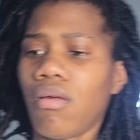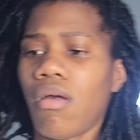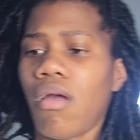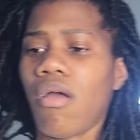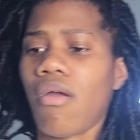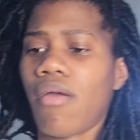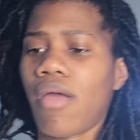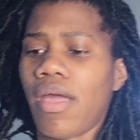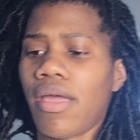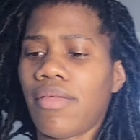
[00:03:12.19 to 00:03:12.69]

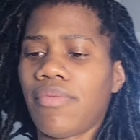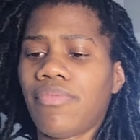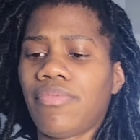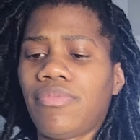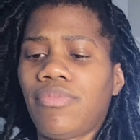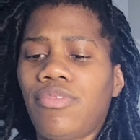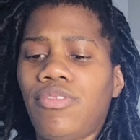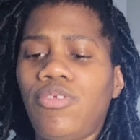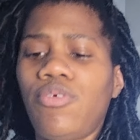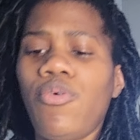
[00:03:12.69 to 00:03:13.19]
All right,
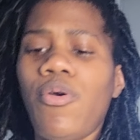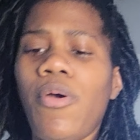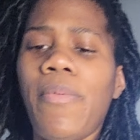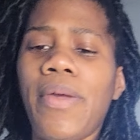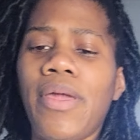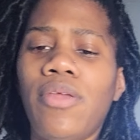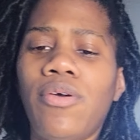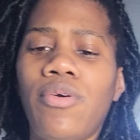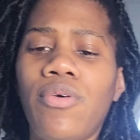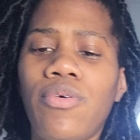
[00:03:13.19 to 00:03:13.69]
Two of
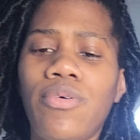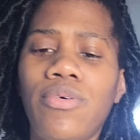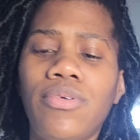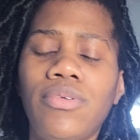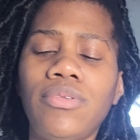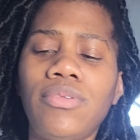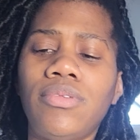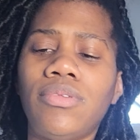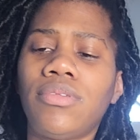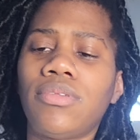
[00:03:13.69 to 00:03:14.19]

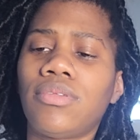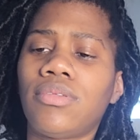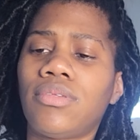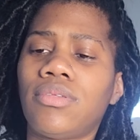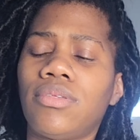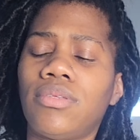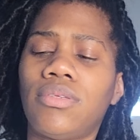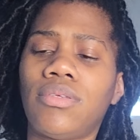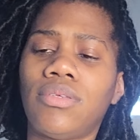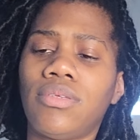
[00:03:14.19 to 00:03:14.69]

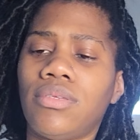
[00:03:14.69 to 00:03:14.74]
Pentacles,